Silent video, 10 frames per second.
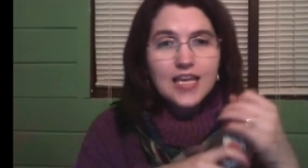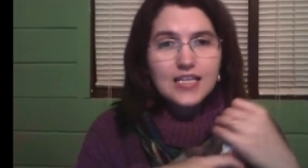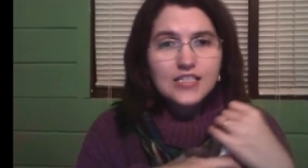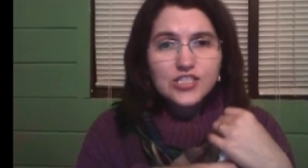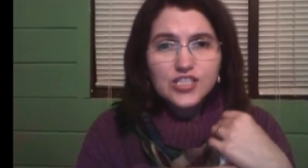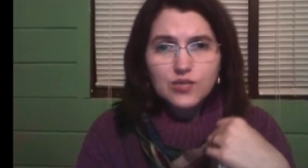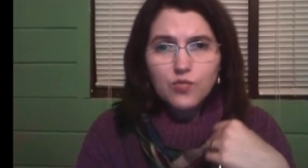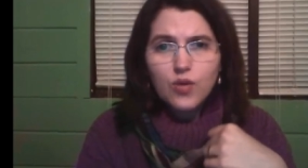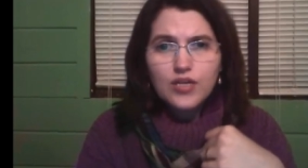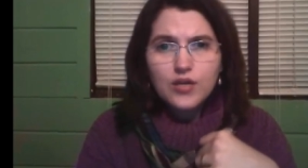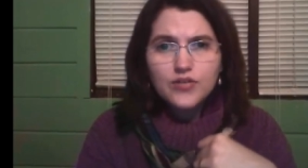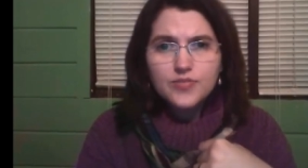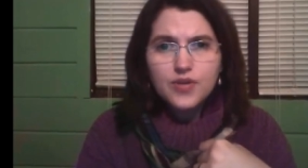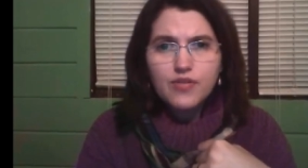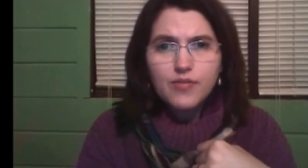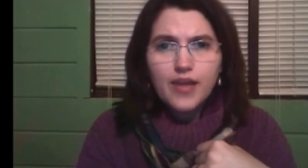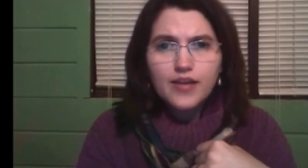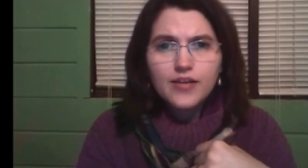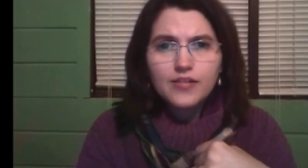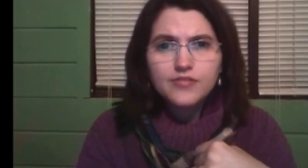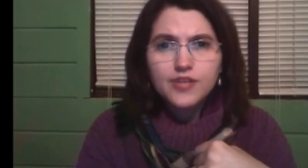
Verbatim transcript: It's in Windows Movie Maker,